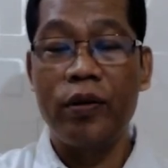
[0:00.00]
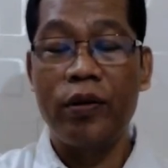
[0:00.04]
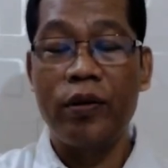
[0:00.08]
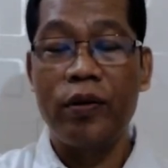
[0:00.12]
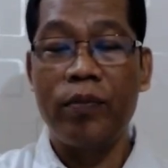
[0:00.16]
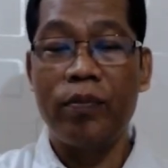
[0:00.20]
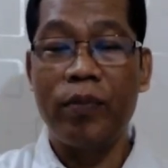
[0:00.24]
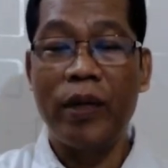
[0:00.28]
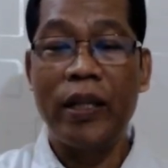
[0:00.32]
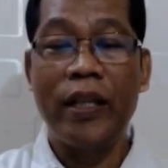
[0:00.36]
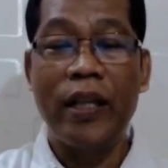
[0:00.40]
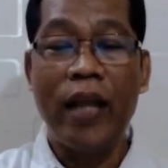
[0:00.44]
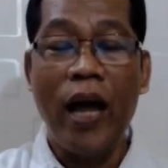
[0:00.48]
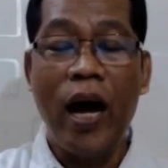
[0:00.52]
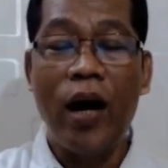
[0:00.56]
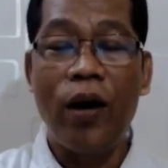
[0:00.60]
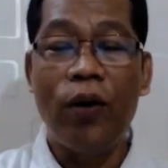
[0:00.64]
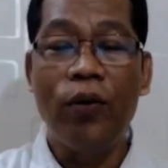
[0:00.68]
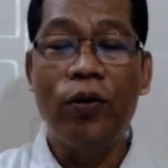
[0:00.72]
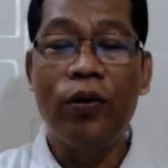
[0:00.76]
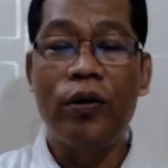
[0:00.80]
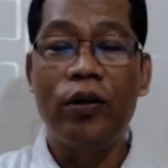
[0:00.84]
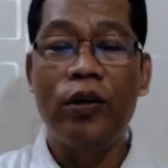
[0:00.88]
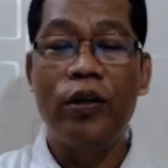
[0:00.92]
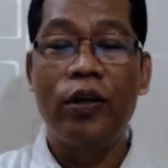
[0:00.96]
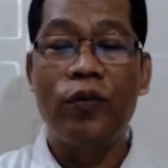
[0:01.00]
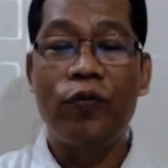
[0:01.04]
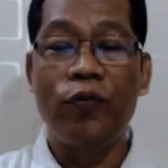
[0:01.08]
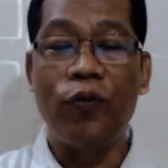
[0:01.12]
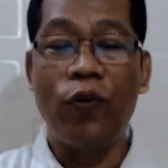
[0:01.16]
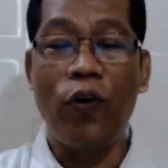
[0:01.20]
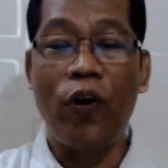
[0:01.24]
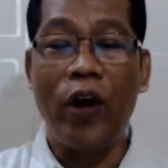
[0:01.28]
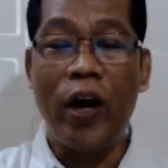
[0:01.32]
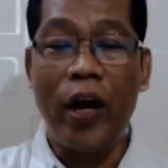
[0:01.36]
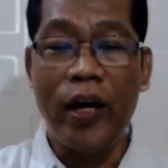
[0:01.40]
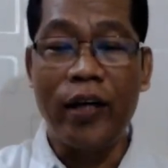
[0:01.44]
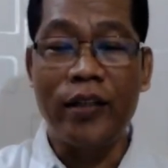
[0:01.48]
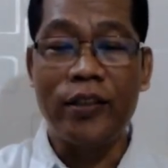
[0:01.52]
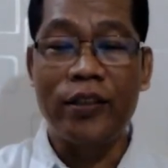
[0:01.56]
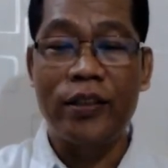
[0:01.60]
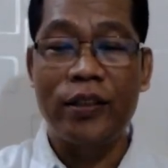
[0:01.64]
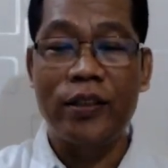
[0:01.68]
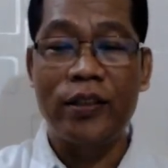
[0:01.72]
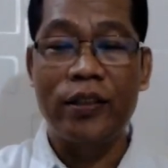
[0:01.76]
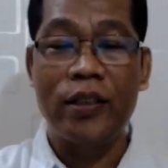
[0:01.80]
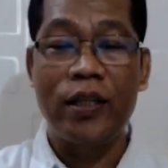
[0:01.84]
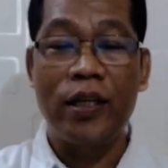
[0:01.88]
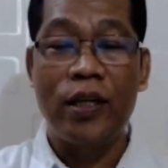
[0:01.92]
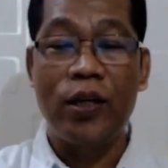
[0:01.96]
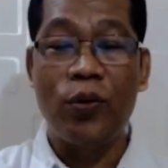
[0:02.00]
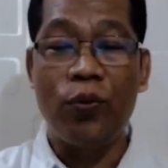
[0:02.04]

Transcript: But now, for us,